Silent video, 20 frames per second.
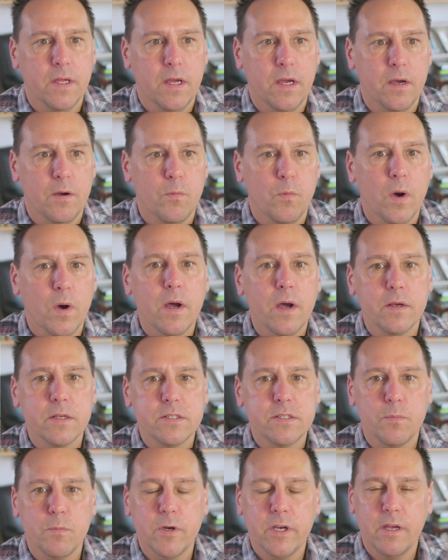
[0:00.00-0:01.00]
what
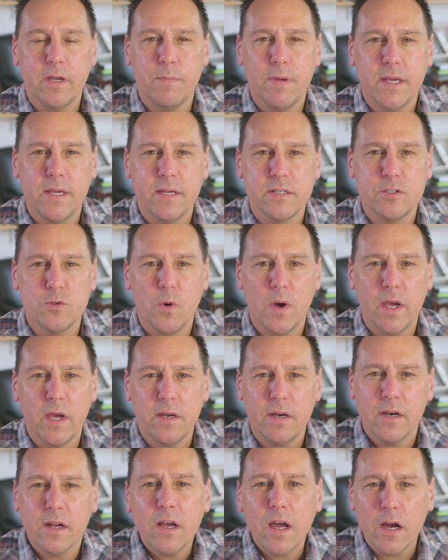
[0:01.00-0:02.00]
someone can make in
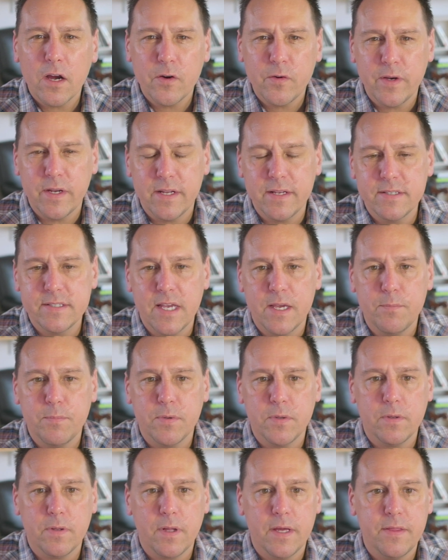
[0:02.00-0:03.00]
Twine, and a concrete
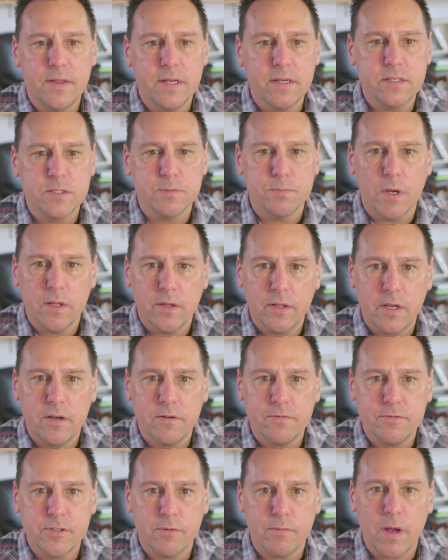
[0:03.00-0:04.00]
example, I think, small
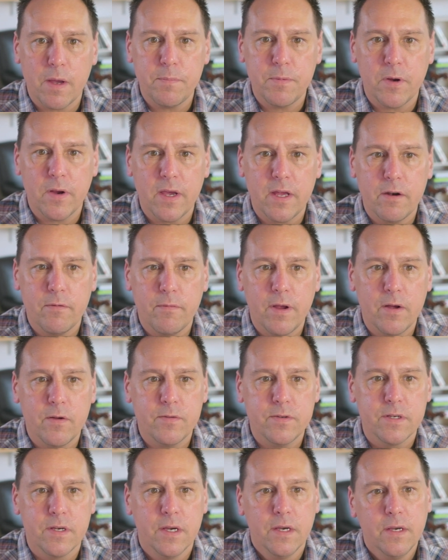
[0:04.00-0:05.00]
enough to wrap your head
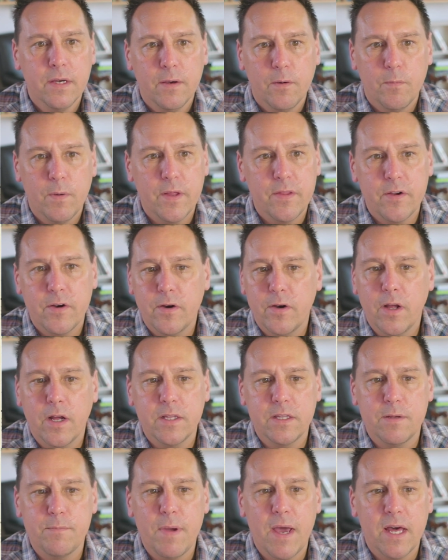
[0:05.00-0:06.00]
around whether or
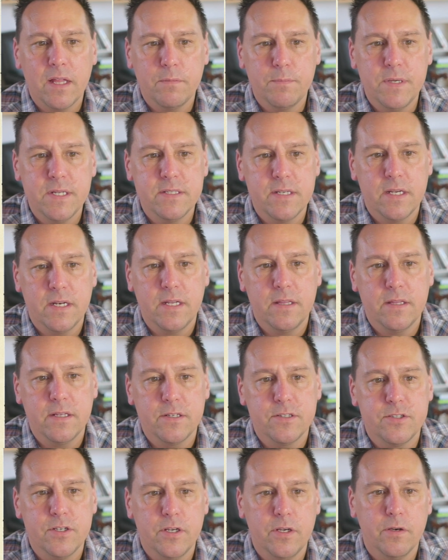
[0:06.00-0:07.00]
not the math means
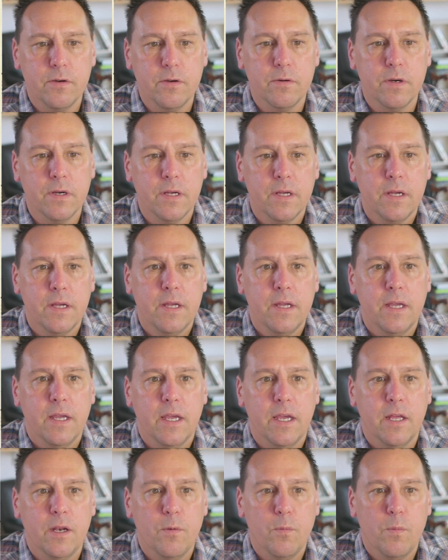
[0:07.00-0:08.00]
anything to you
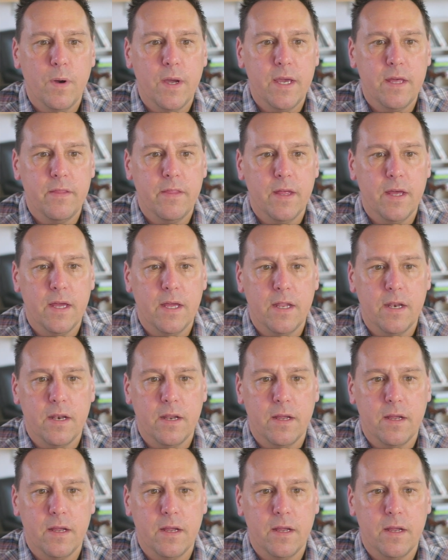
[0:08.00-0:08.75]
in a way that